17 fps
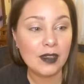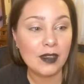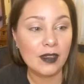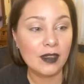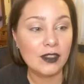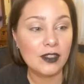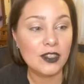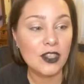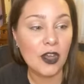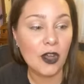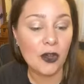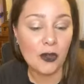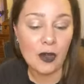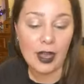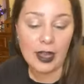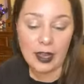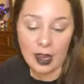And so
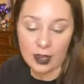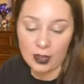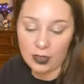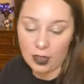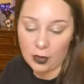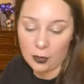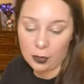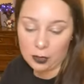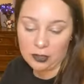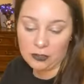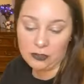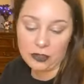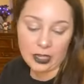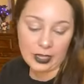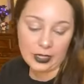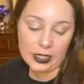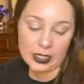I kind of thought it would be
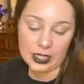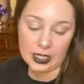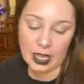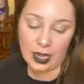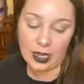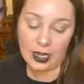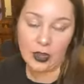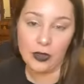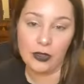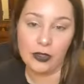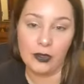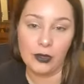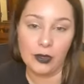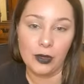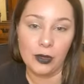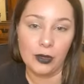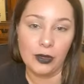fun to kind of go
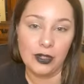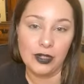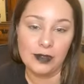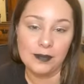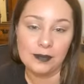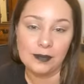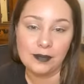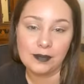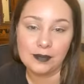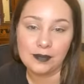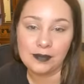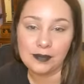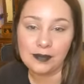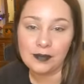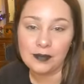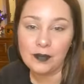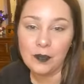through
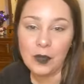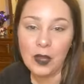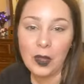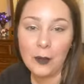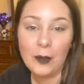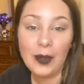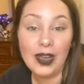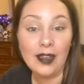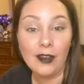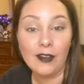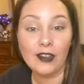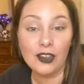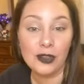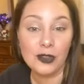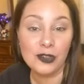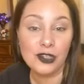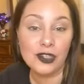my
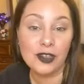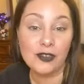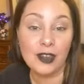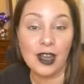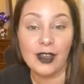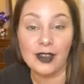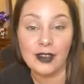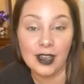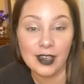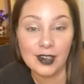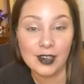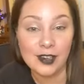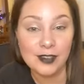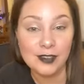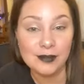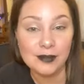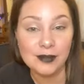evolution of
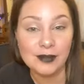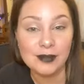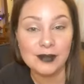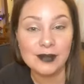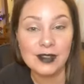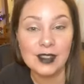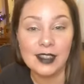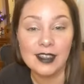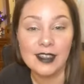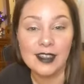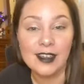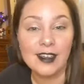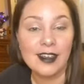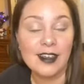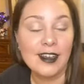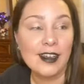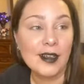eyeliner,
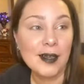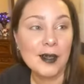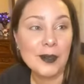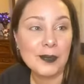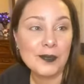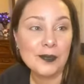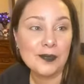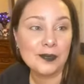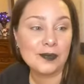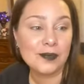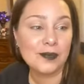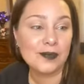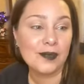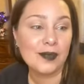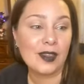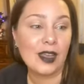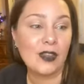and
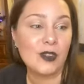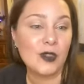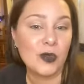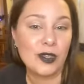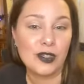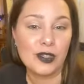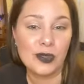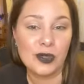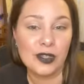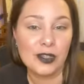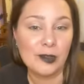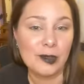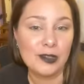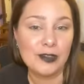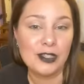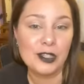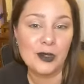sort of do a little bit
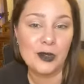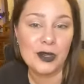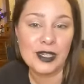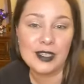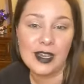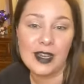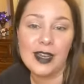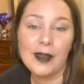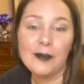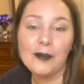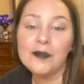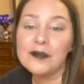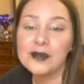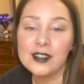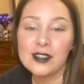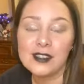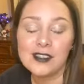of a story time.
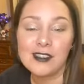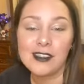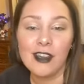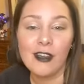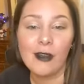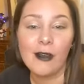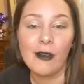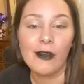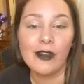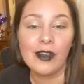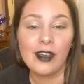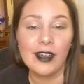So,